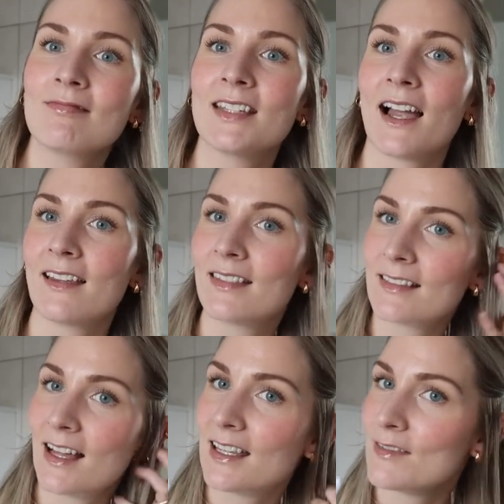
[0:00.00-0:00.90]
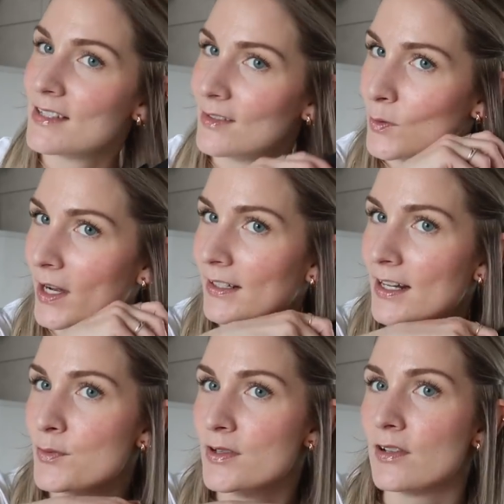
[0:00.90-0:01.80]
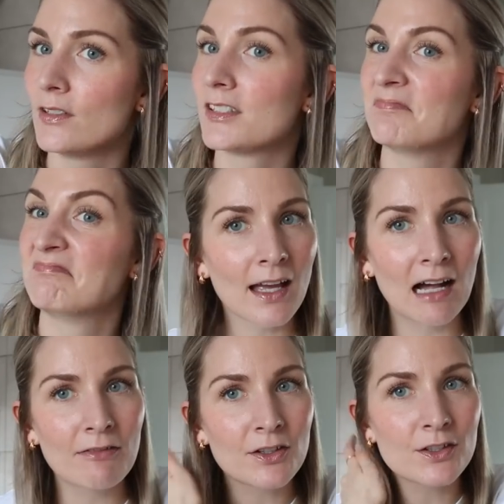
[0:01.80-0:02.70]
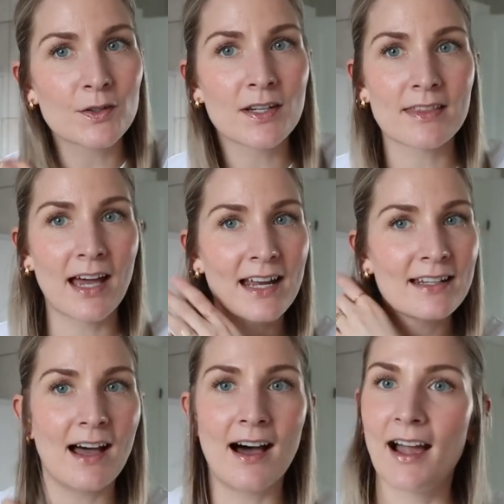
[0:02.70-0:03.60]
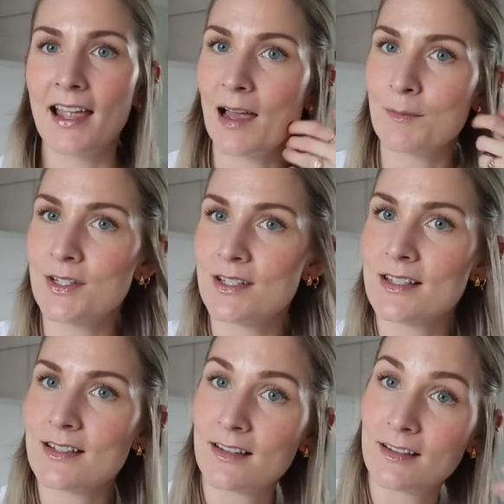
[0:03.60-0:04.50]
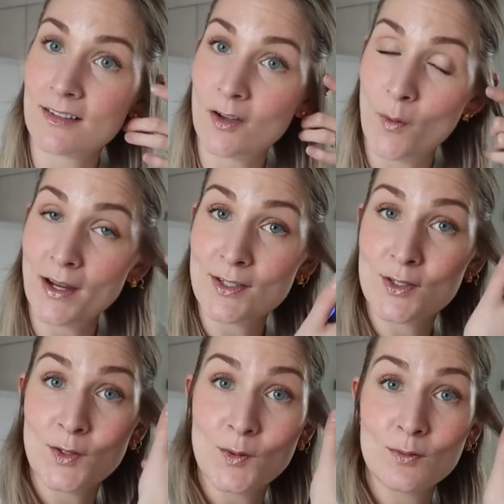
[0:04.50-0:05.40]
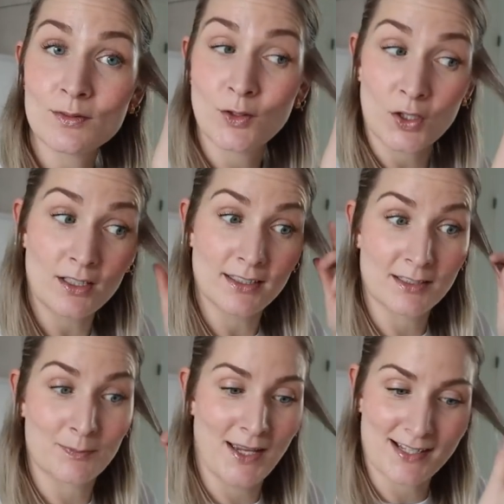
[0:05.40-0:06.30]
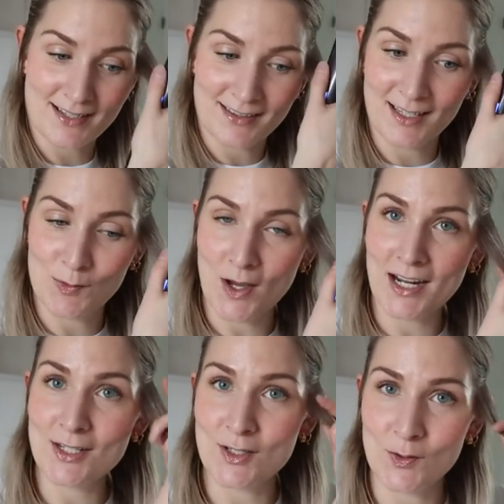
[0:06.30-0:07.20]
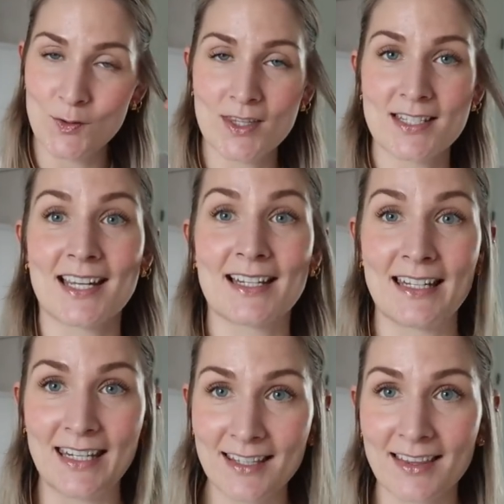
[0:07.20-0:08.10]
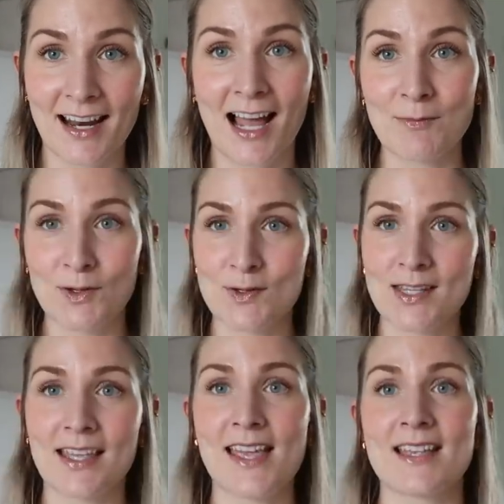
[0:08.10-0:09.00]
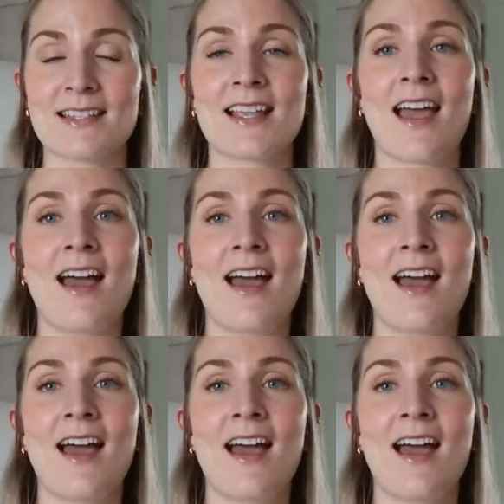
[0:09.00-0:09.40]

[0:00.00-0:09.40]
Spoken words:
yeah, I think that gives a quite nice result. After doing that, I am just going to curl it basically. And what I do, the technique that I'm using is